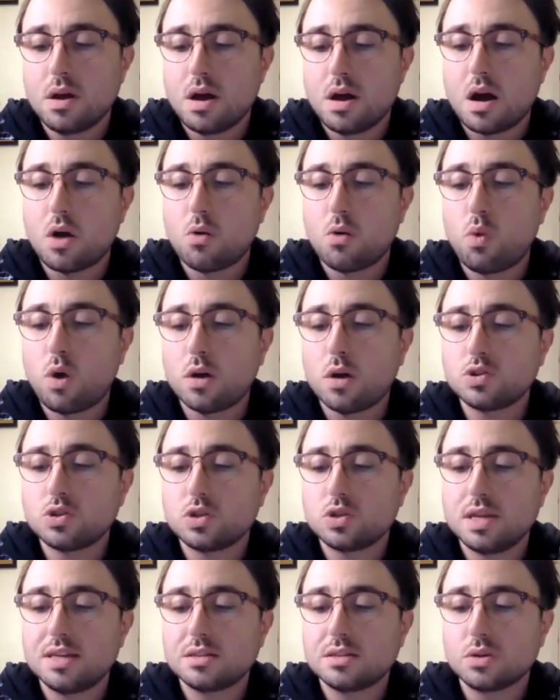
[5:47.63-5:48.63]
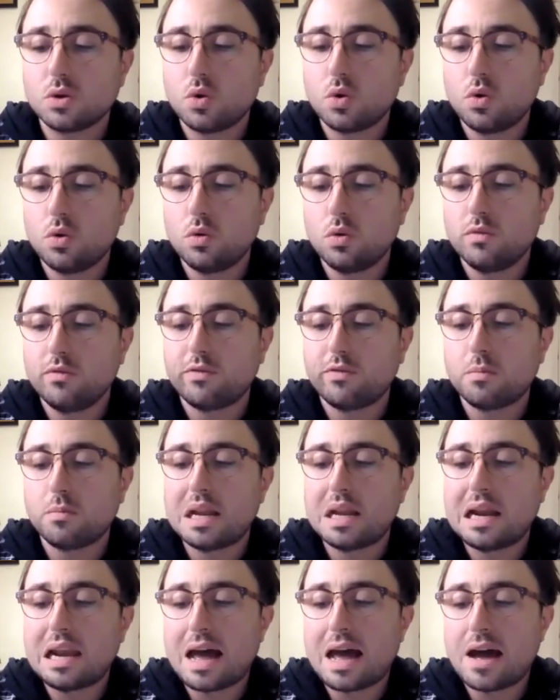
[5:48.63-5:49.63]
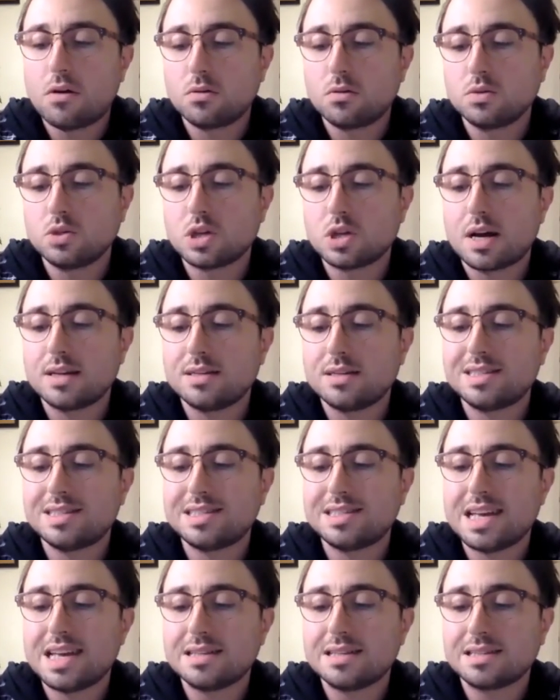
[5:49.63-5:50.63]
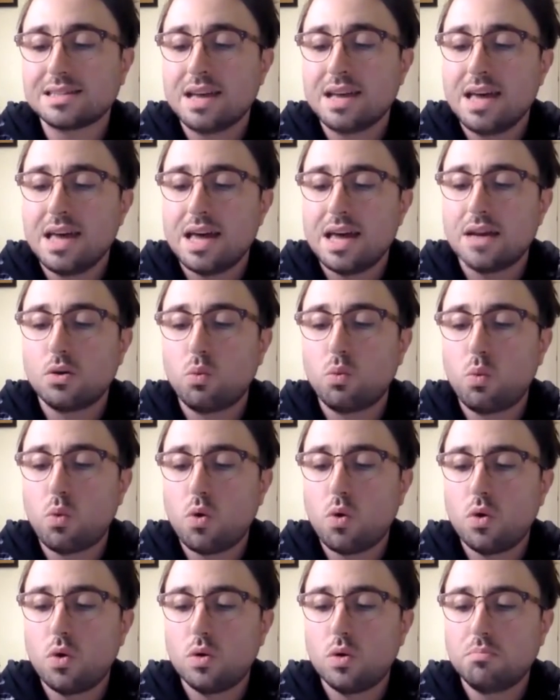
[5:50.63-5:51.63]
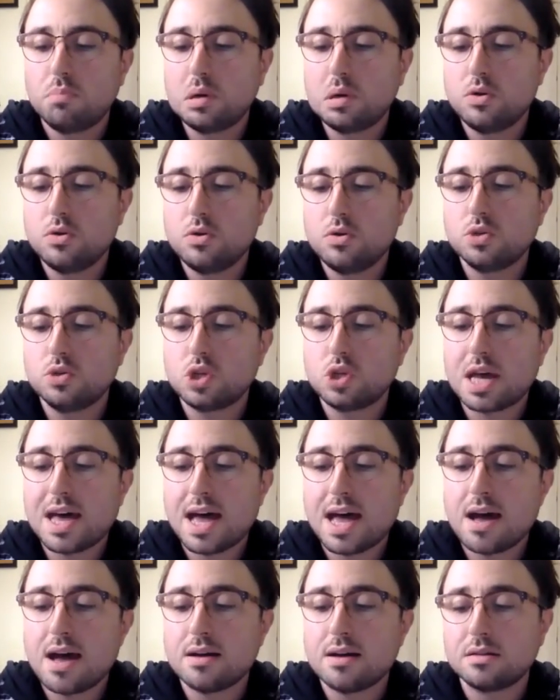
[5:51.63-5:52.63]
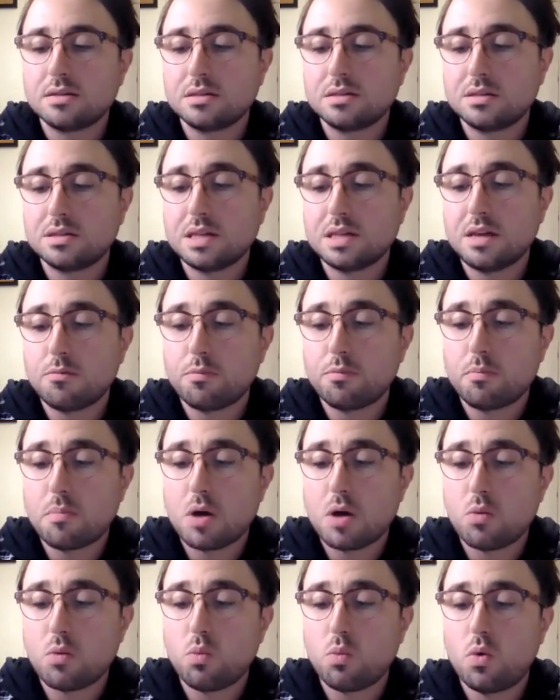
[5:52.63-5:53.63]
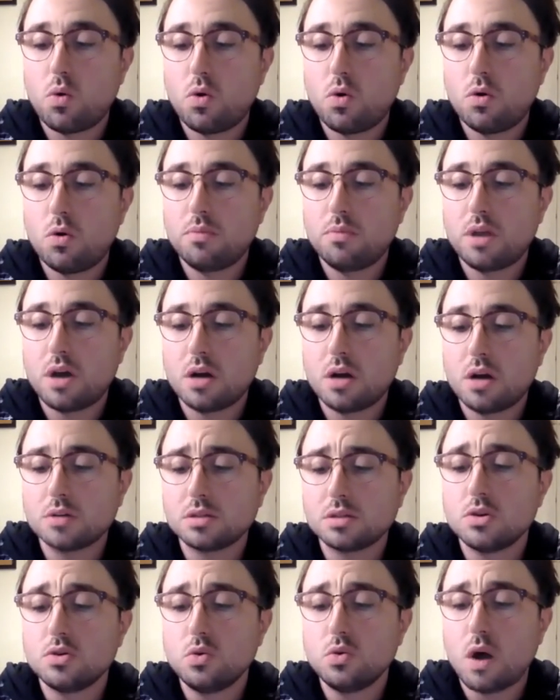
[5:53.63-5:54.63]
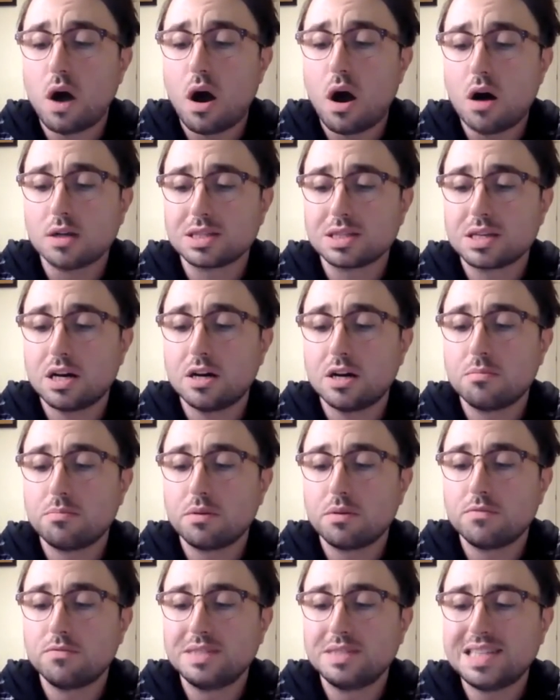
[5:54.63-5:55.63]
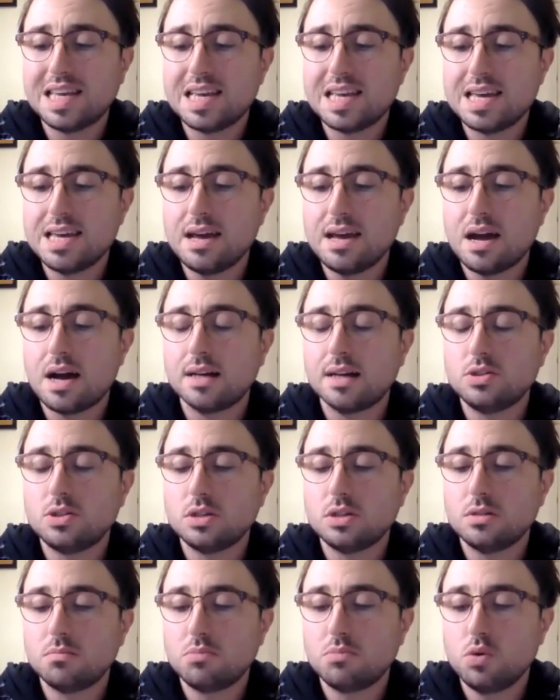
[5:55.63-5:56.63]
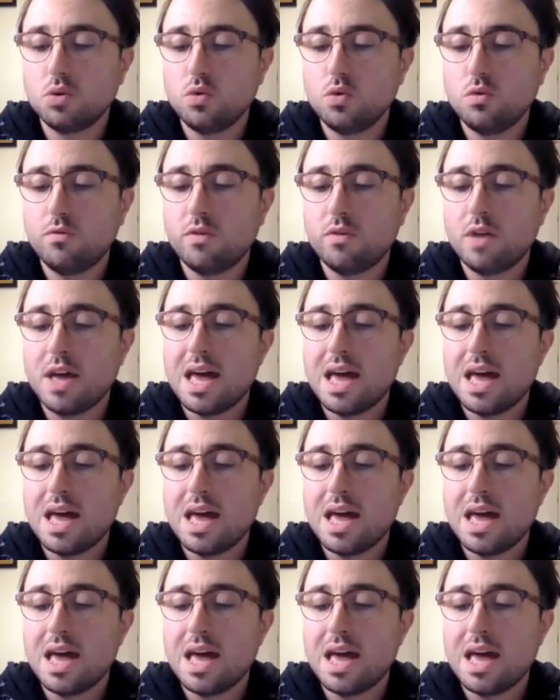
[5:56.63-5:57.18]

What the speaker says: I watch this all from the lounge. I sit in a worn blue chair and sip my warm, not too hot cup of tea. I should move.